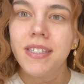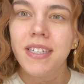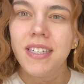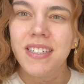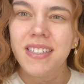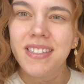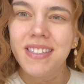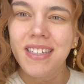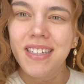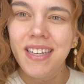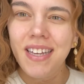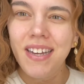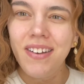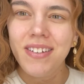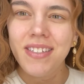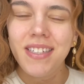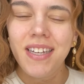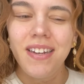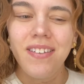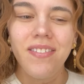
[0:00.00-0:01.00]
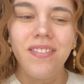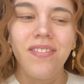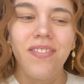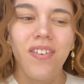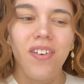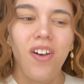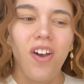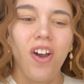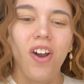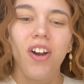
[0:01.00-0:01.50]
And skincare is kind of
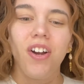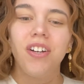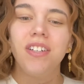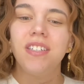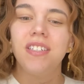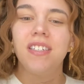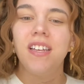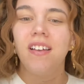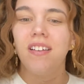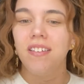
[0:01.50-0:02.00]
hard to tell